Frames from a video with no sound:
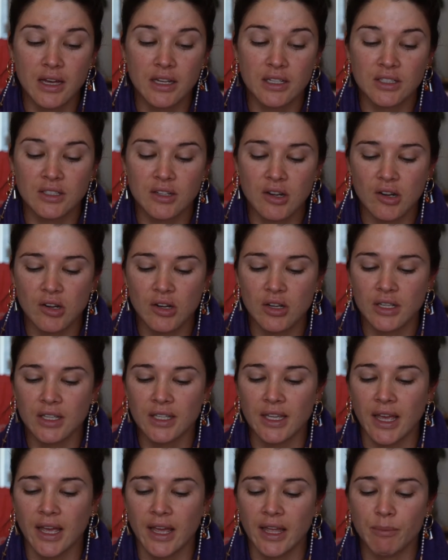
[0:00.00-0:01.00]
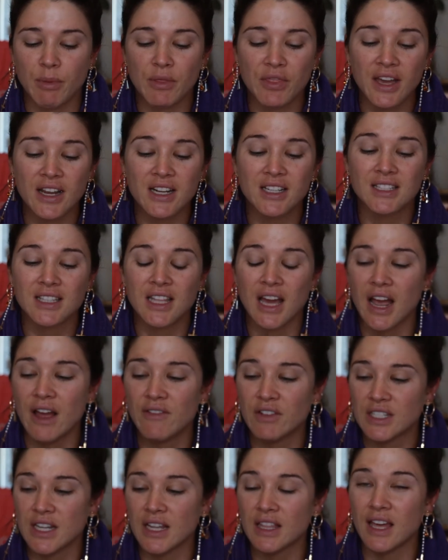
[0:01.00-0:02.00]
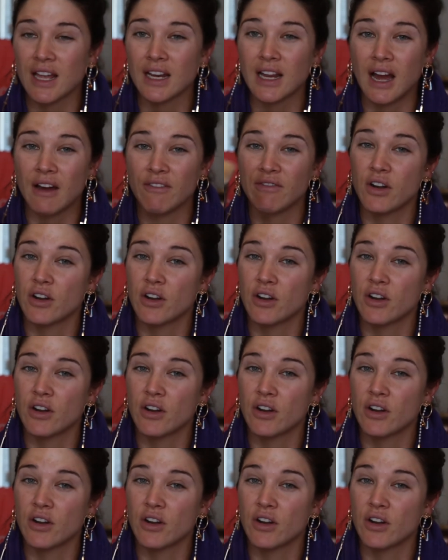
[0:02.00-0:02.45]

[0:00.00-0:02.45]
So yeah, but I have to say they are